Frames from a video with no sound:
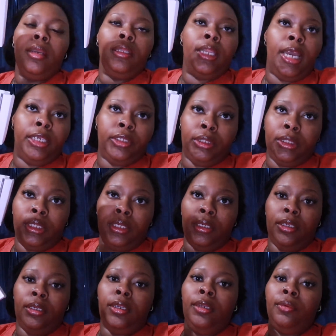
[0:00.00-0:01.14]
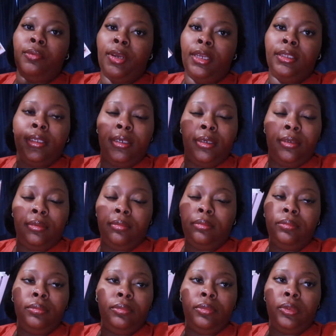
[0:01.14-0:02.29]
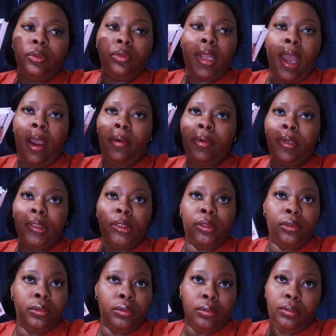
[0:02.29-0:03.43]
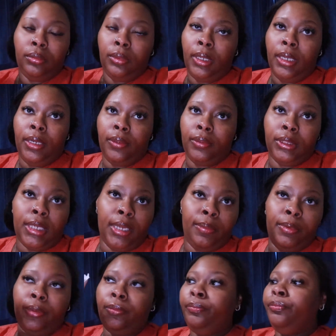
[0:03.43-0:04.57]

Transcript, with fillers: Lashes done and wait the hour or two laying on the table.